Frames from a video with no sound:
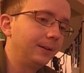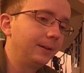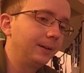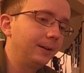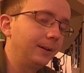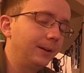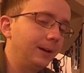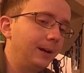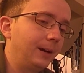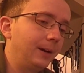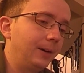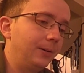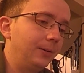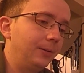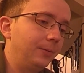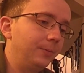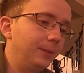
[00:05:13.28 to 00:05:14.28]

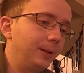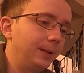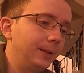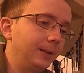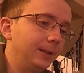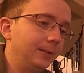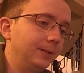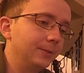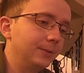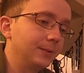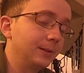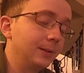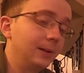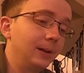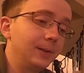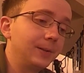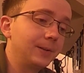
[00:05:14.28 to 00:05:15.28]
how many
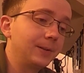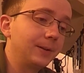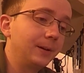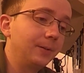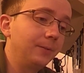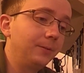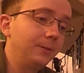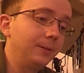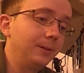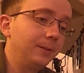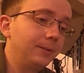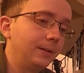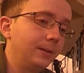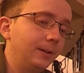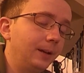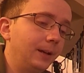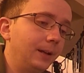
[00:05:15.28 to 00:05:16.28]
slots I
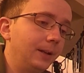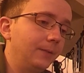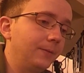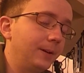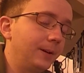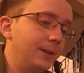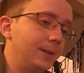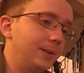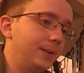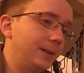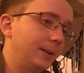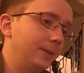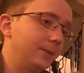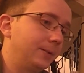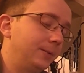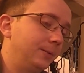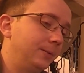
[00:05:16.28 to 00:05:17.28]
want, and if I set
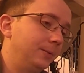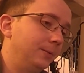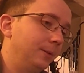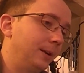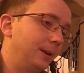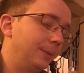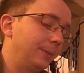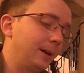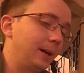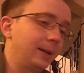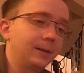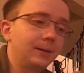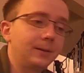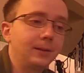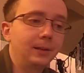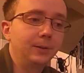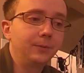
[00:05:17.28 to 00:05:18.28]
it to
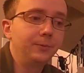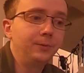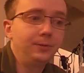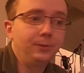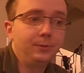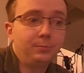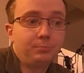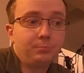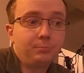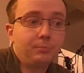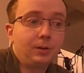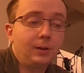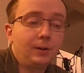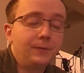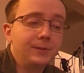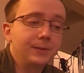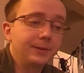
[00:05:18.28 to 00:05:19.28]
automatic, then it will
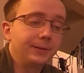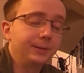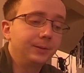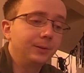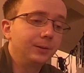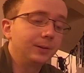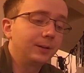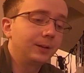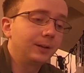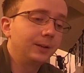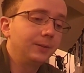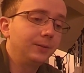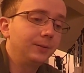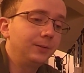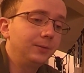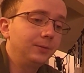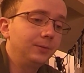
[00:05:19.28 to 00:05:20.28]
obviously look
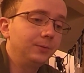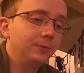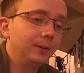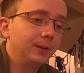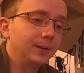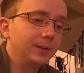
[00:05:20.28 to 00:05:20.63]
and do what it's